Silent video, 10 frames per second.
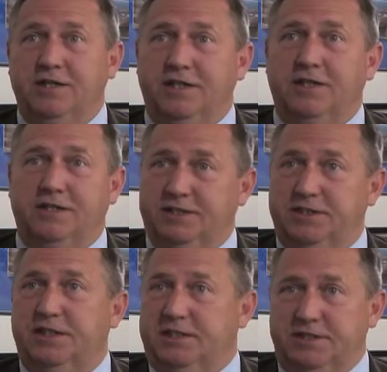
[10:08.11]

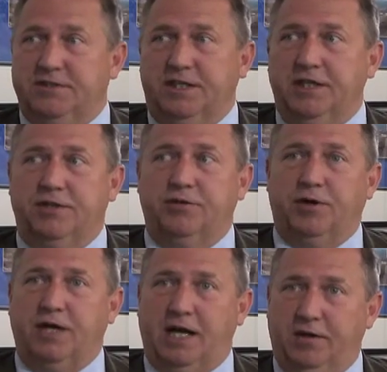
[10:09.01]
as again, to
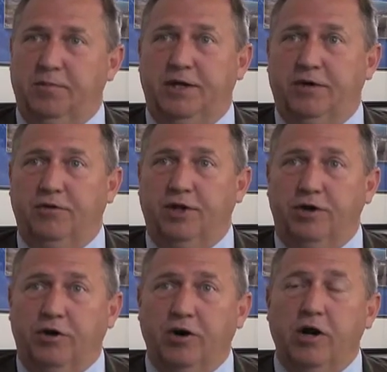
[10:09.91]
our tag of being a
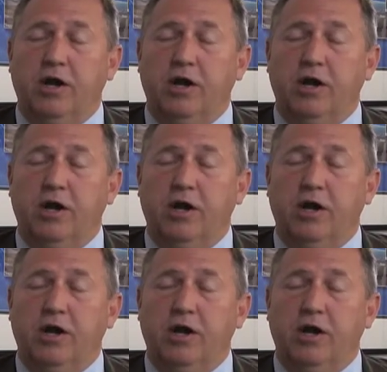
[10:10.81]
leader,